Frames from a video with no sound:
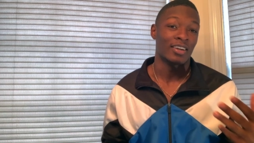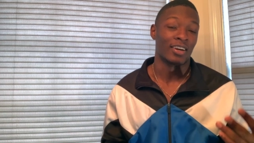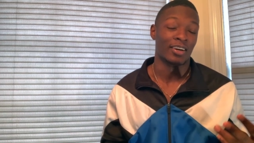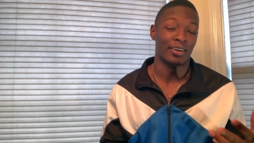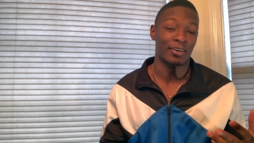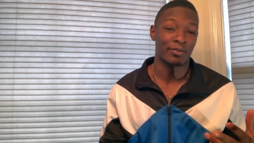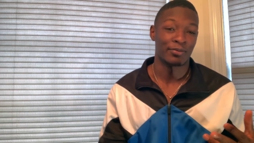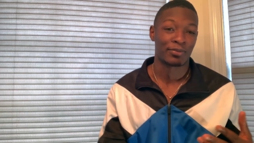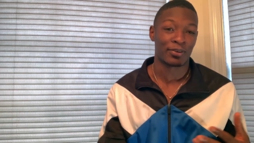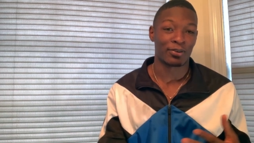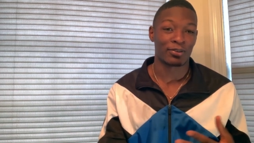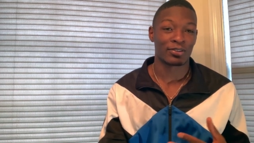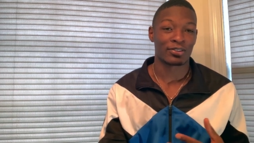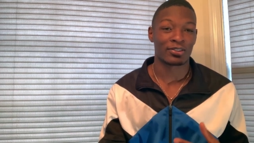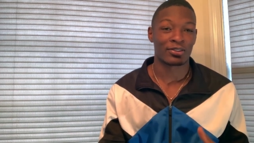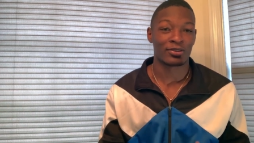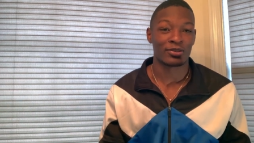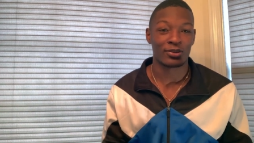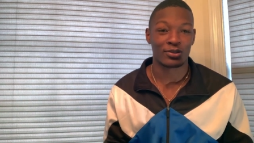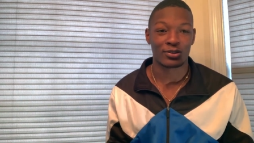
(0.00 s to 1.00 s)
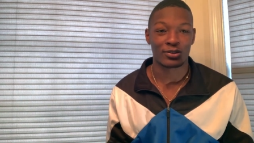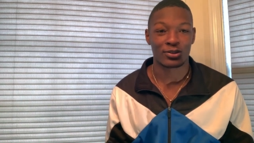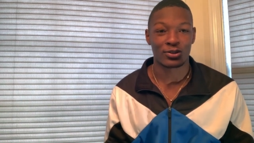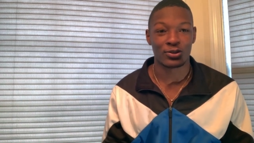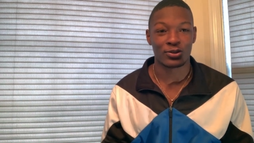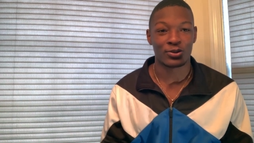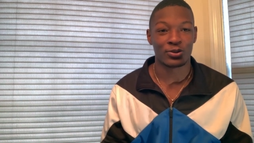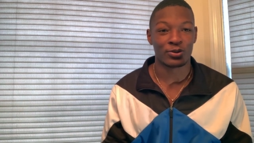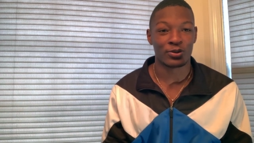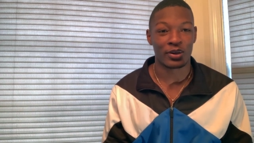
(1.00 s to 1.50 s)
uh, focus on your
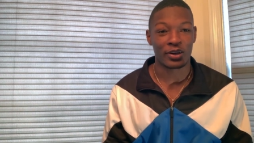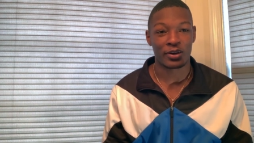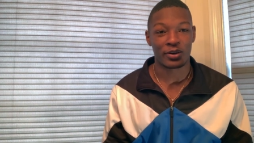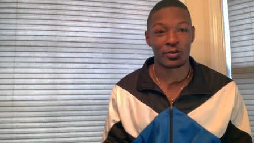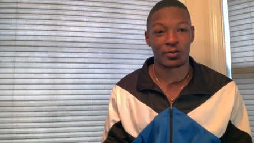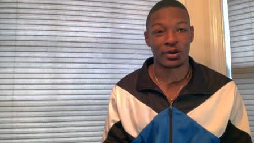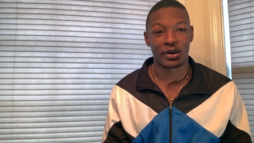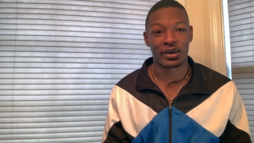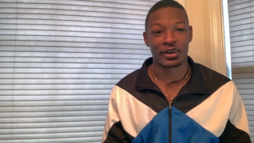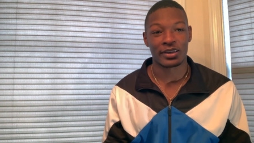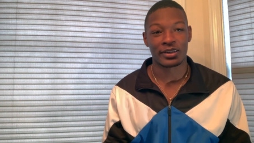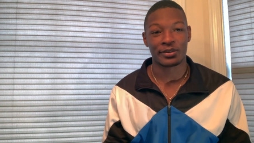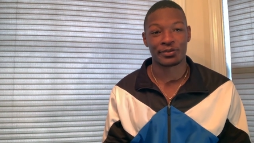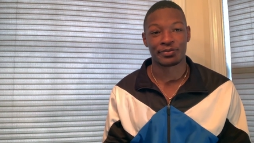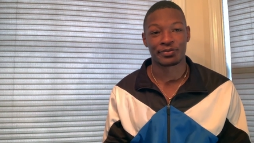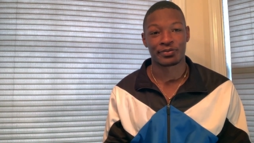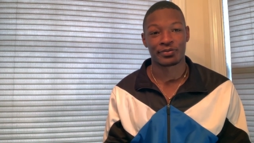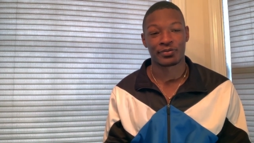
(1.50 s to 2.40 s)
school. Everybody